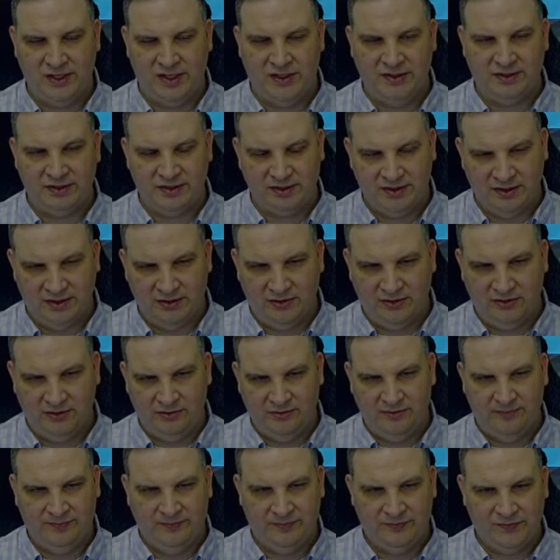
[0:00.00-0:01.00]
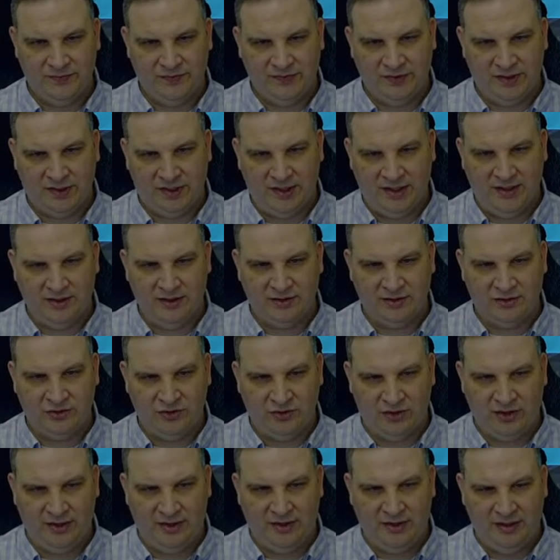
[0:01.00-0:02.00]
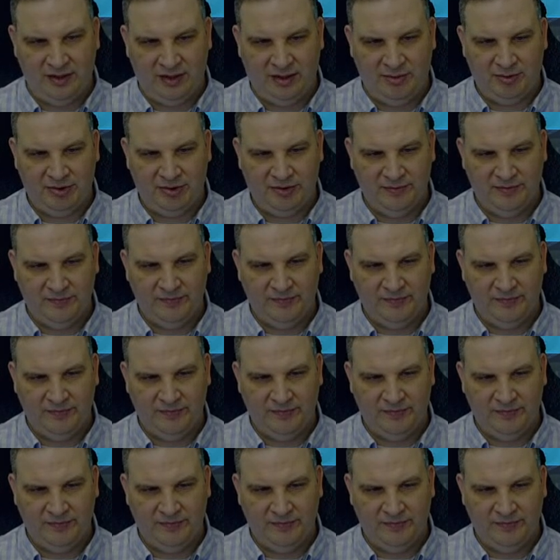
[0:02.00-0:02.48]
a skill to get taunt up.